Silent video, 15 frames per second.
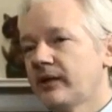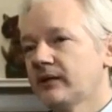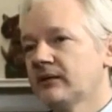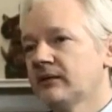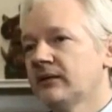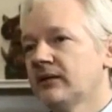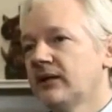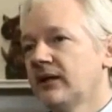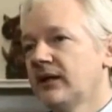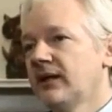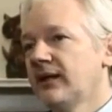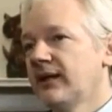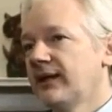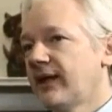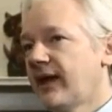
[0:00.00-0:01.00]
we can
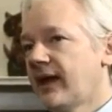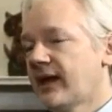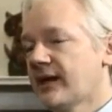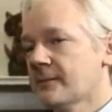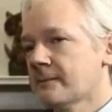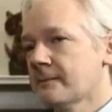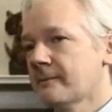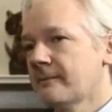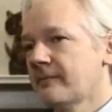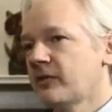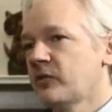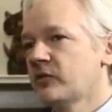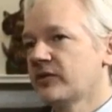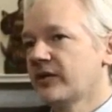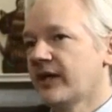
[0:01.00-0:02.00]

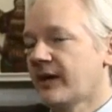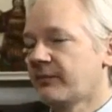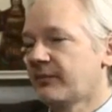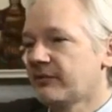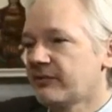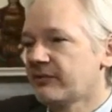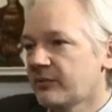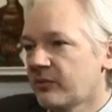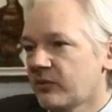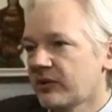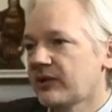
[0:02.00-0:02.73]
use a captive